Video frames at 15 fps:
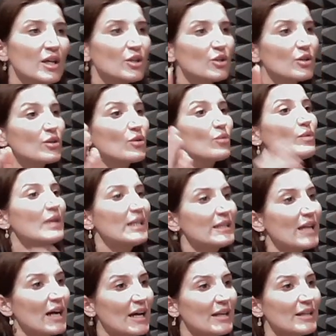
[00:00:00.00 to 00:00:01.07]
you're going to read
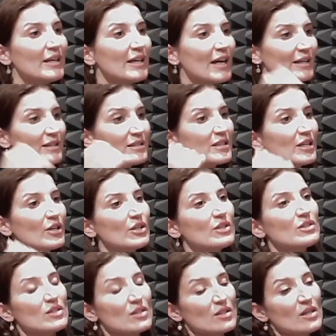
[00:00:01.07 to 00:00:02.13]
that and it's going
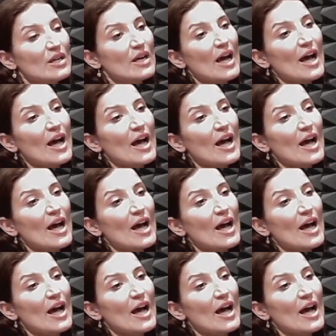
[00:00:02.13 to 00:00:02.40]
to